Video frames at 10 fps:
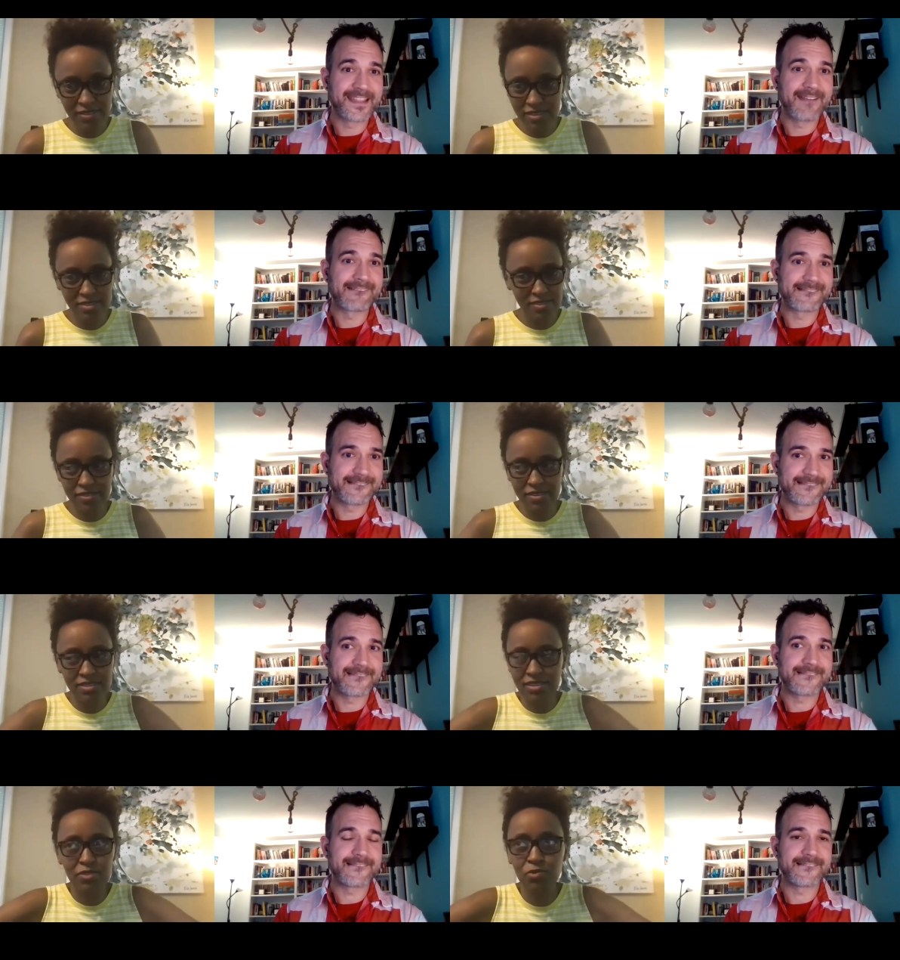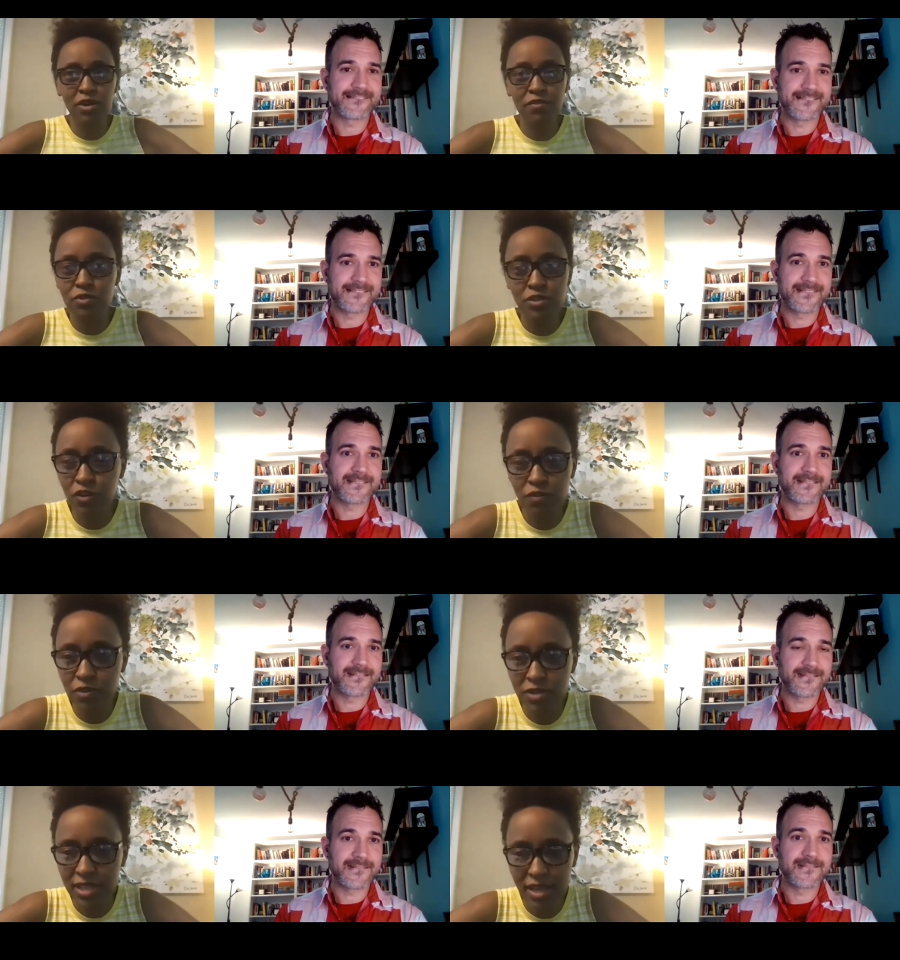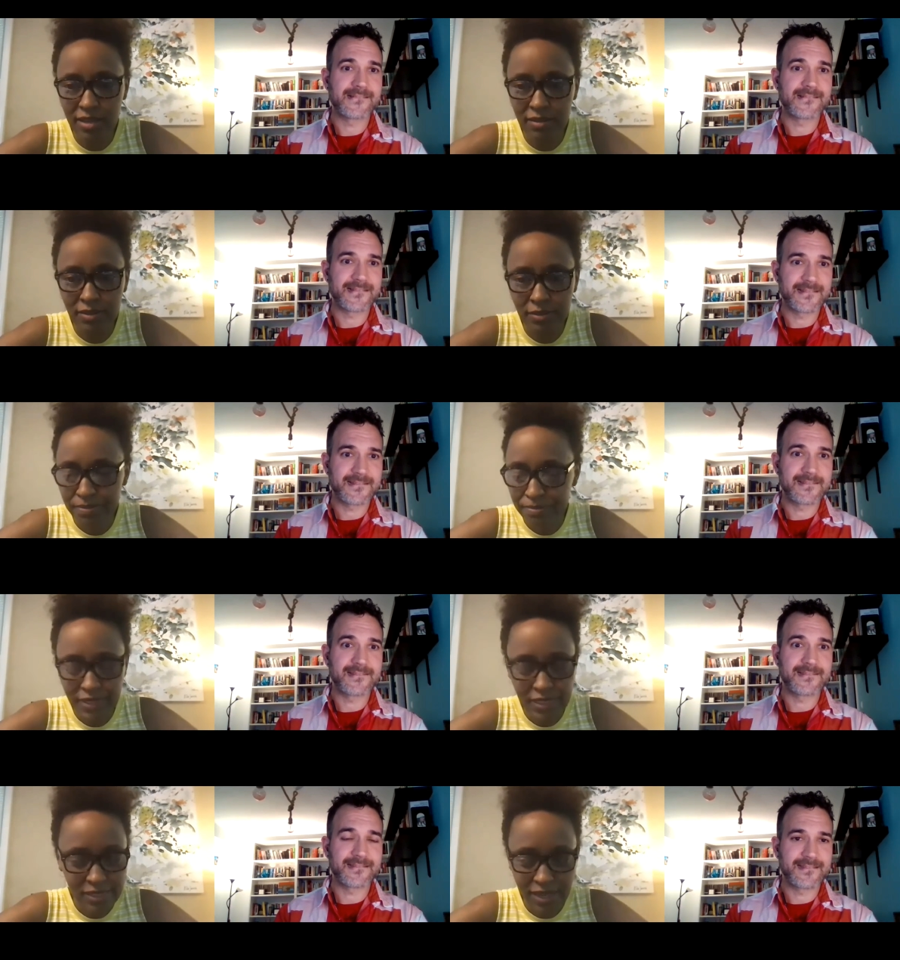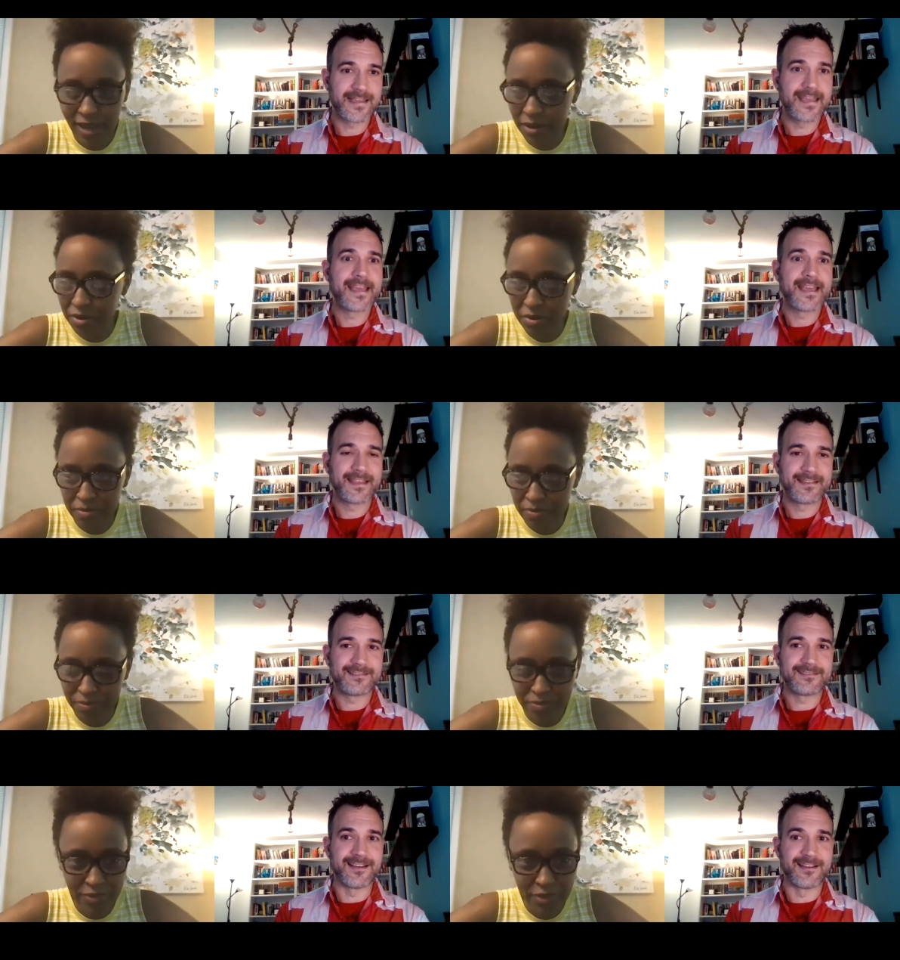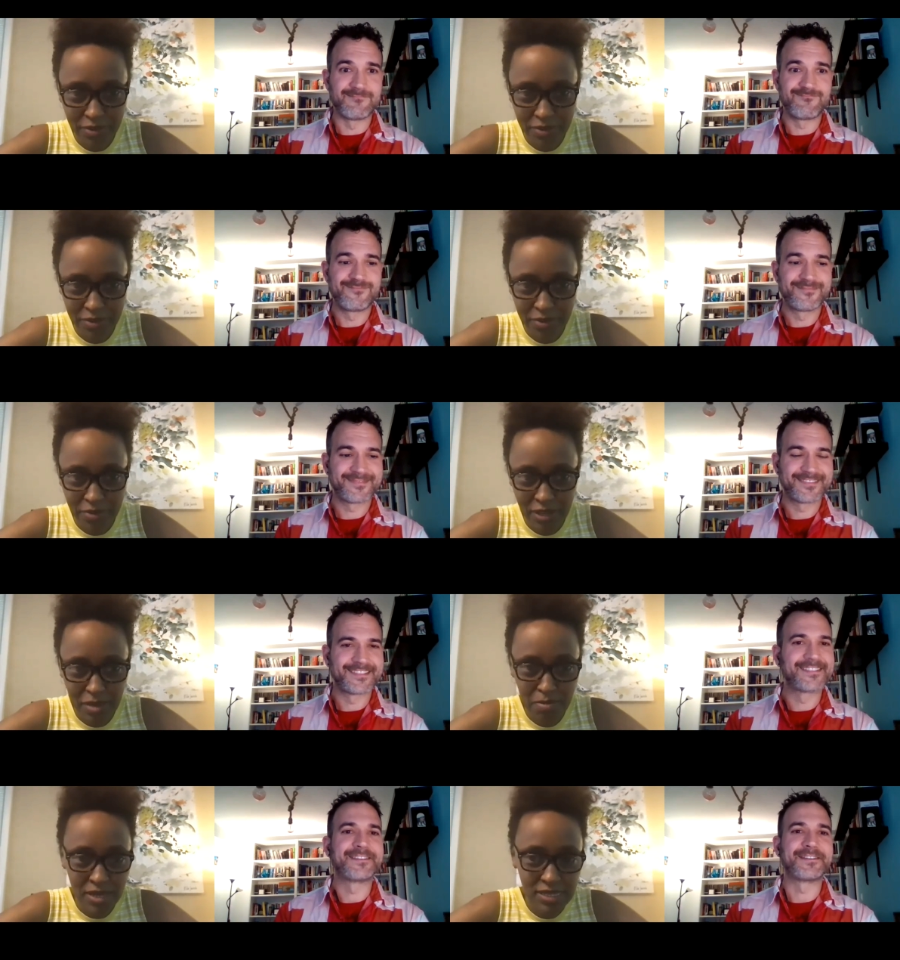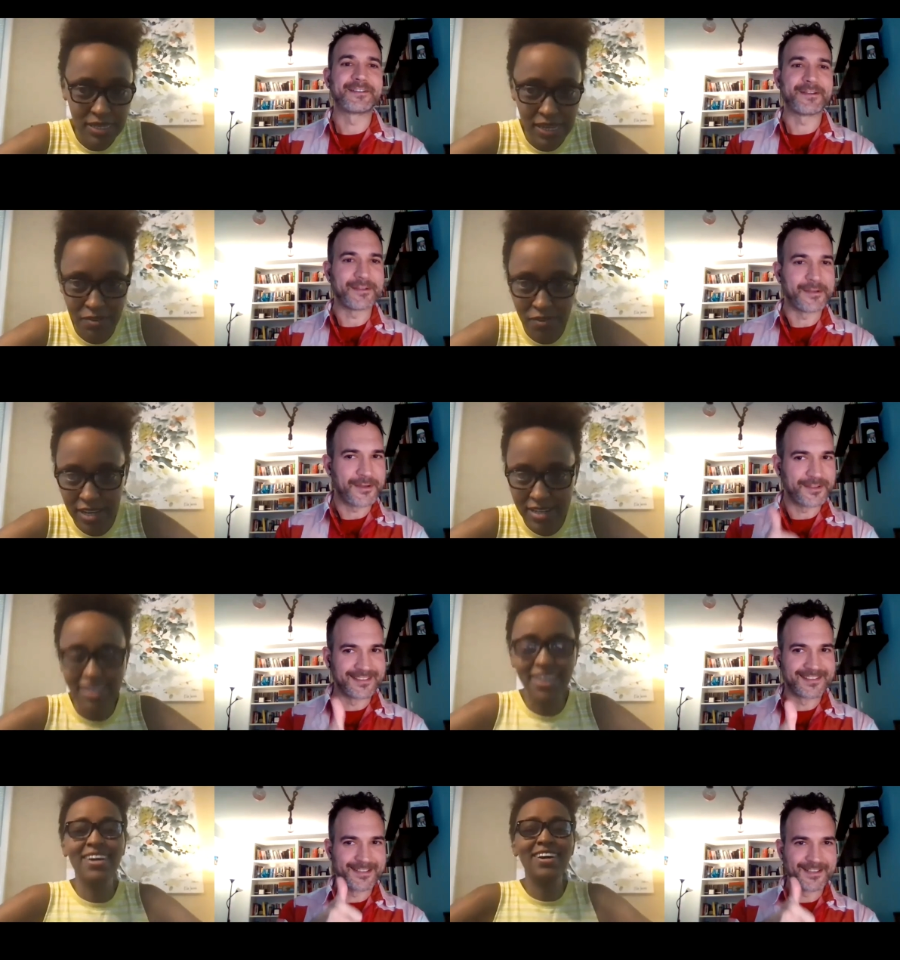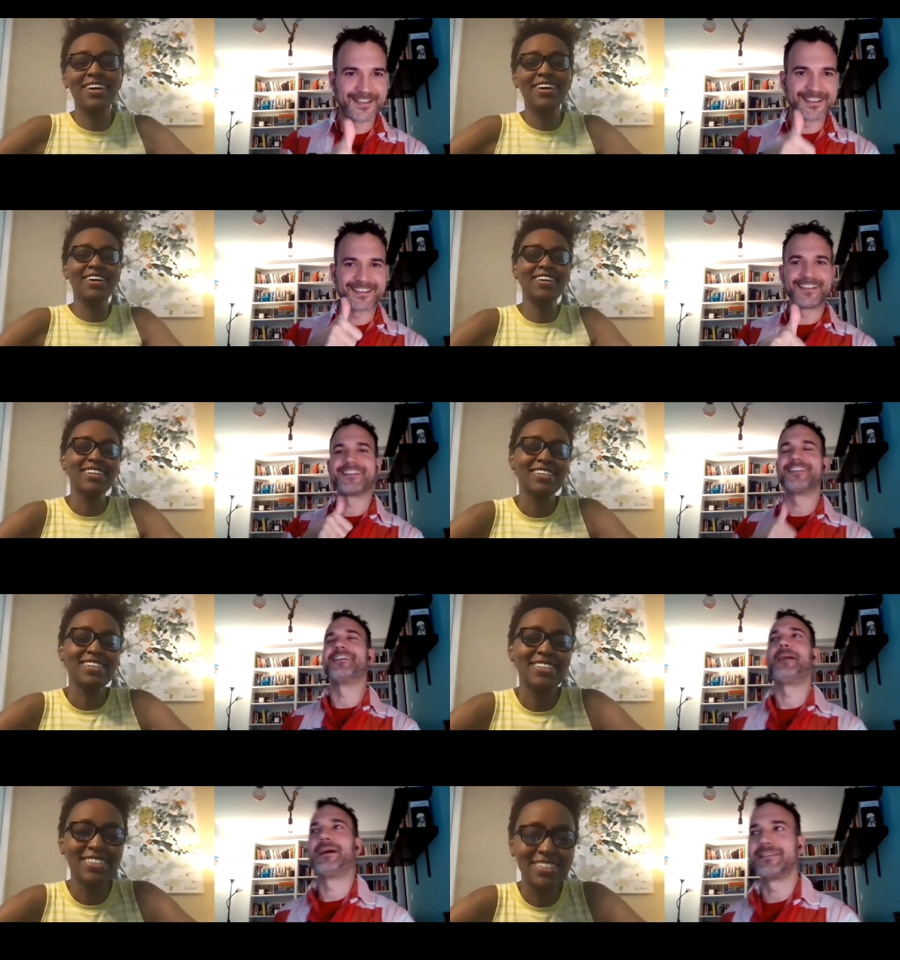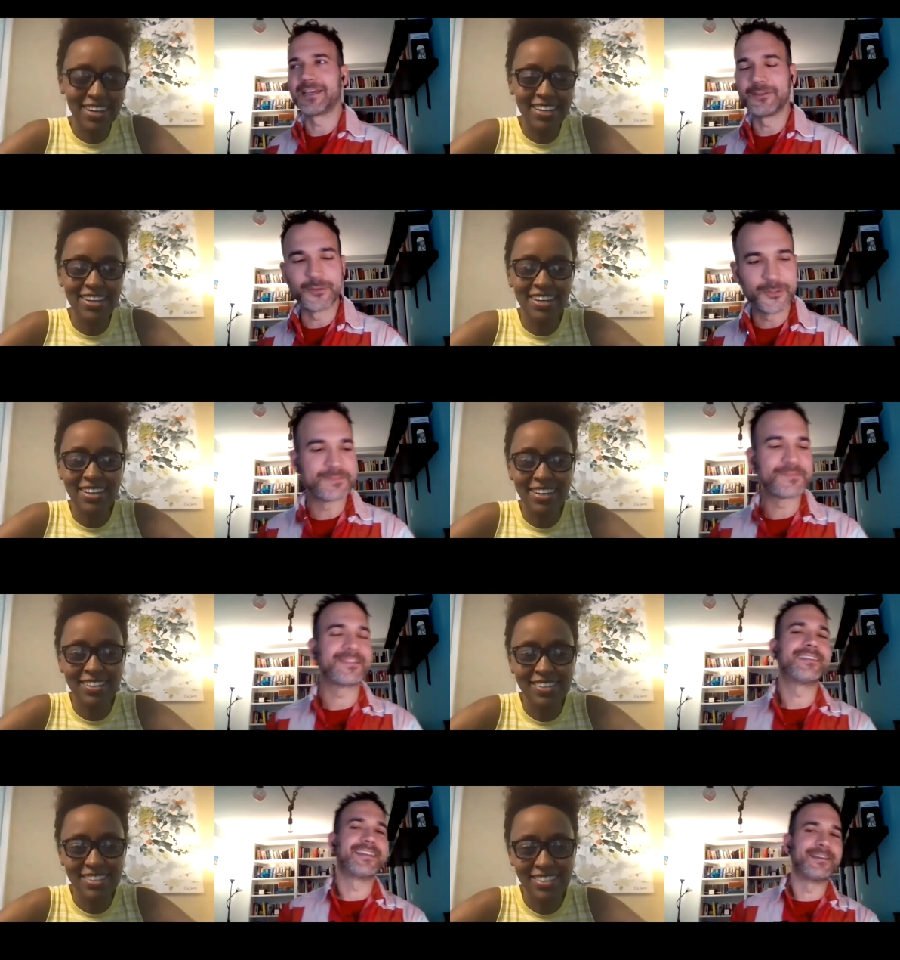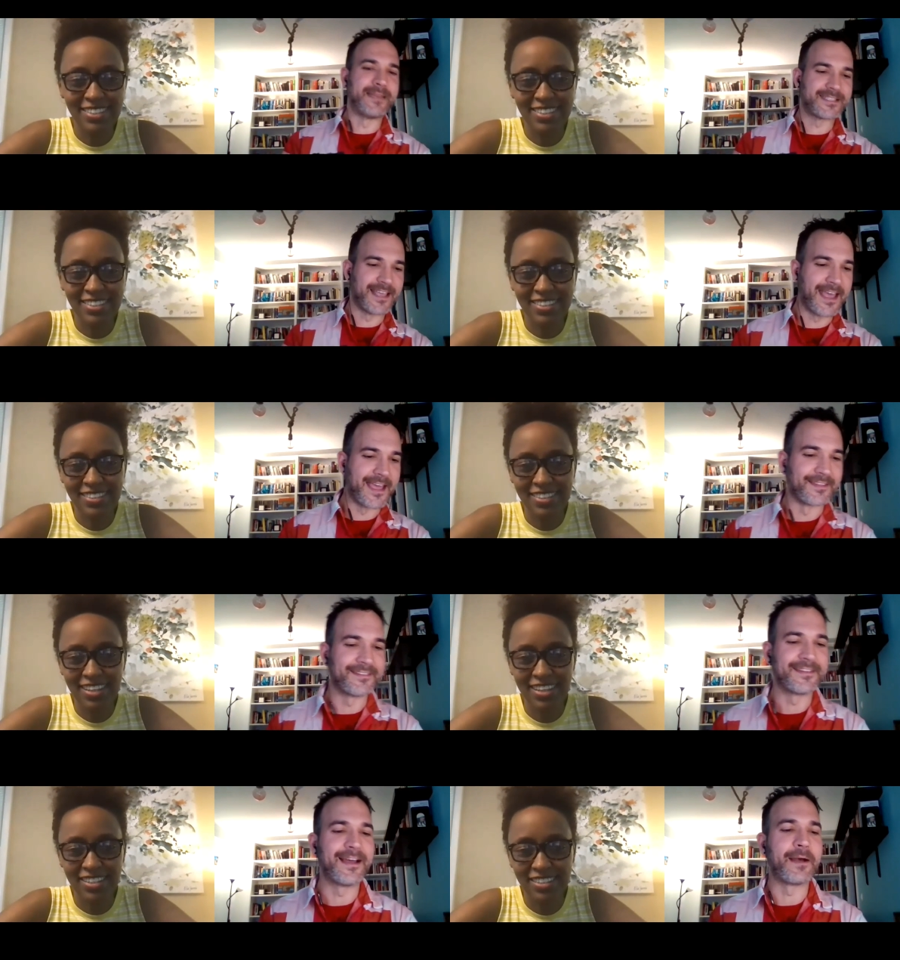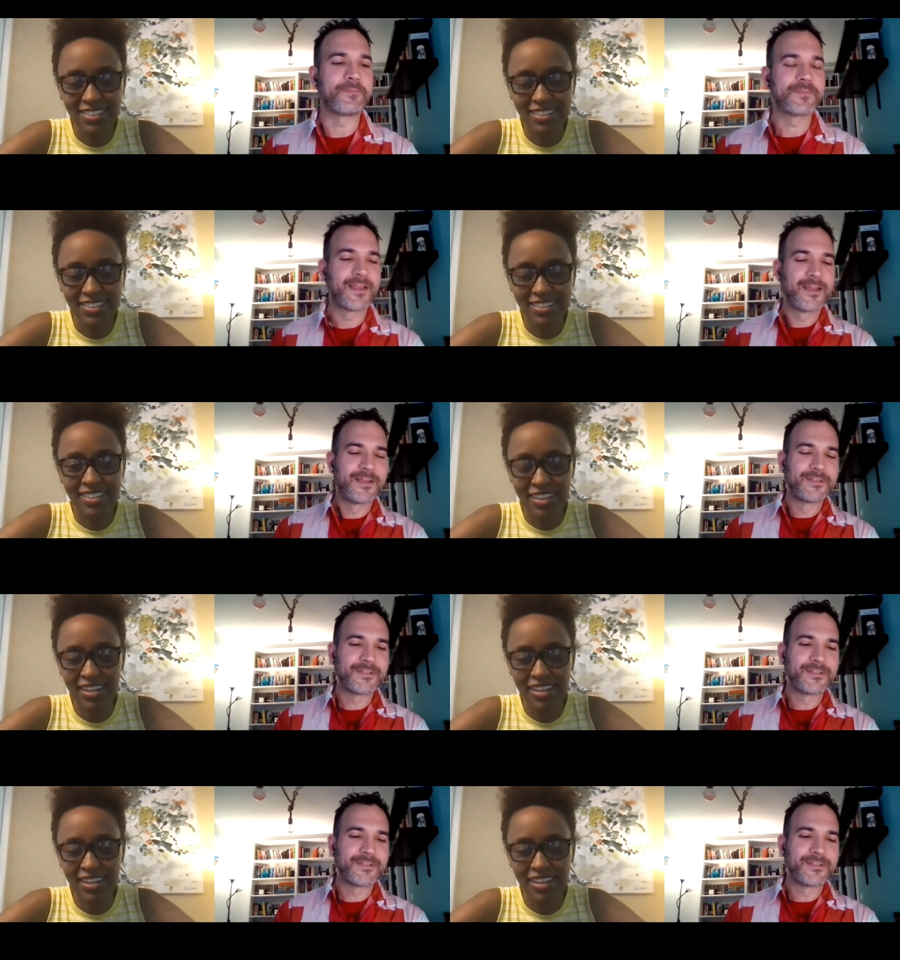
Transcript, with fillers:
Speaker 1: it's it's just one of those novels that I don't know.
Speaker 2: Yeah, must I can write. Good, good, good, good, good. Ahmad and Bessie Head Yeah. yeah.